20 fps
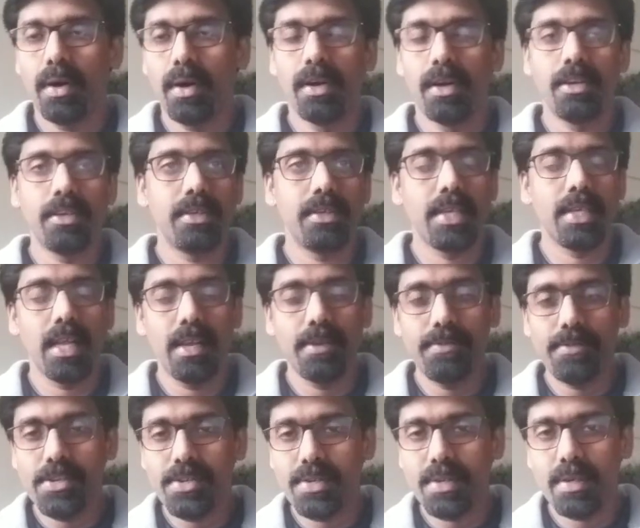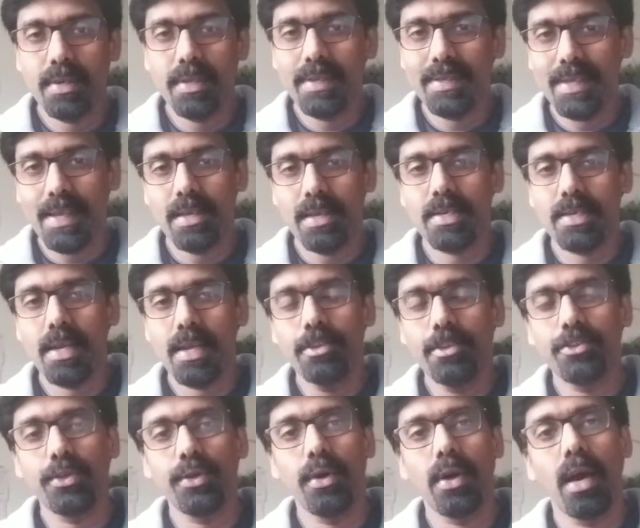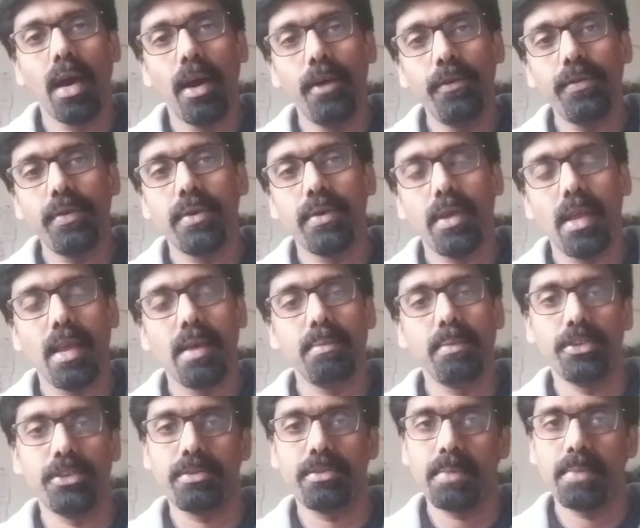on television, etc. So how you're able to